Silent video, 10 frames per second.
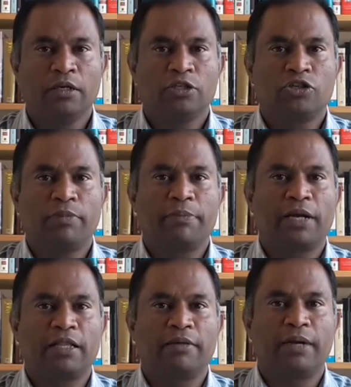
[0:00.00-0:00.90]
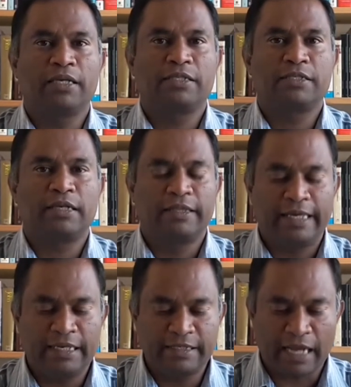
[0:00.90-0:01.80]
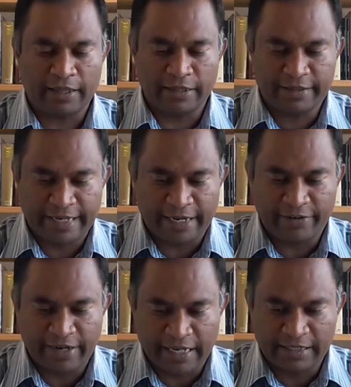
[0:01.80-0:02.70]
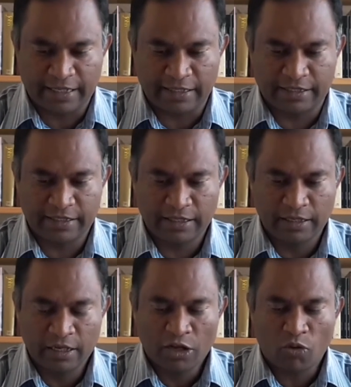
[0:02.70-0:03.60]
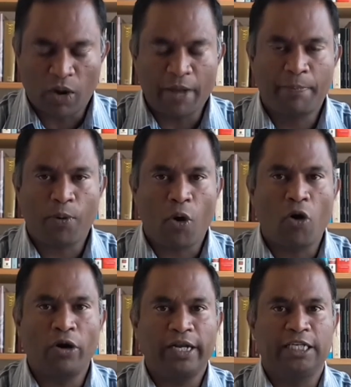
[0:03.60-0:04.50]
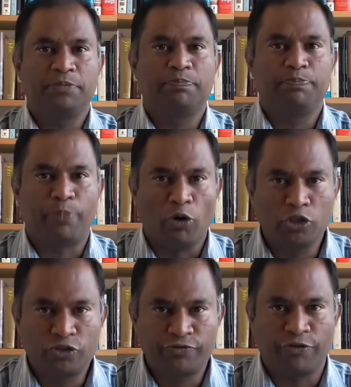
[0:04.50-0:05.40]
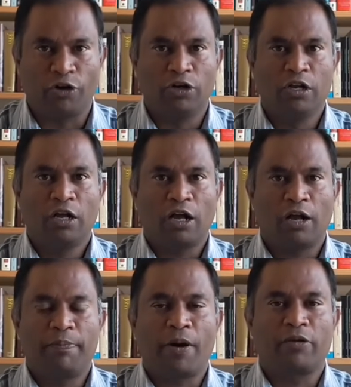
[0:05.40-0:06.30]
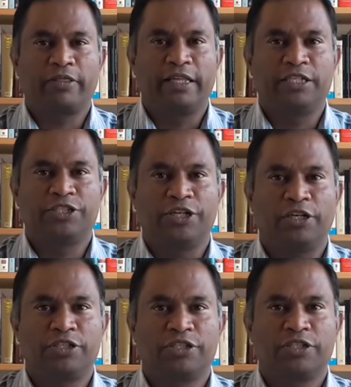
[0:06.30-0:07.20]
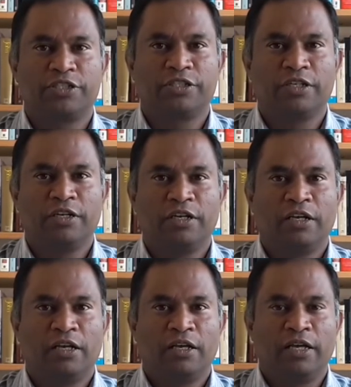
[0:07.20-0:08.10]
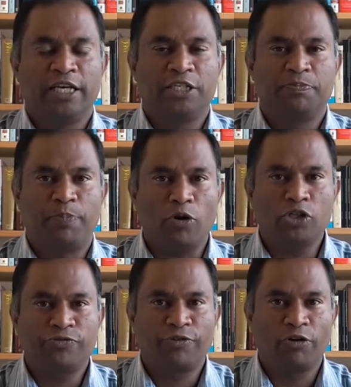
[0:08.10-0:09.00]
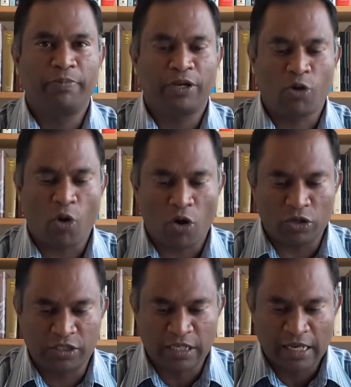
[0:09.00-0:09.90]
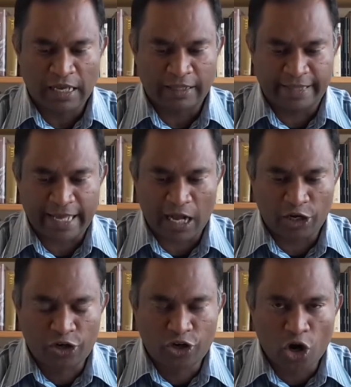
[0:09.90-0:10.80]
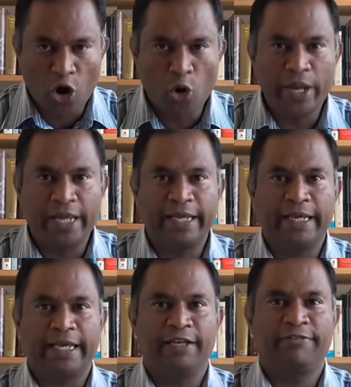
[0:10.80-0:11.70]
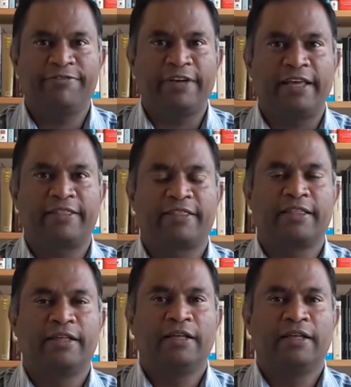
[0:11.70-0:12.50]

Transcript: So, my brother, my sister, these are the three reasons why Paul is boastful about this church. He's boastful because they are growing in faith.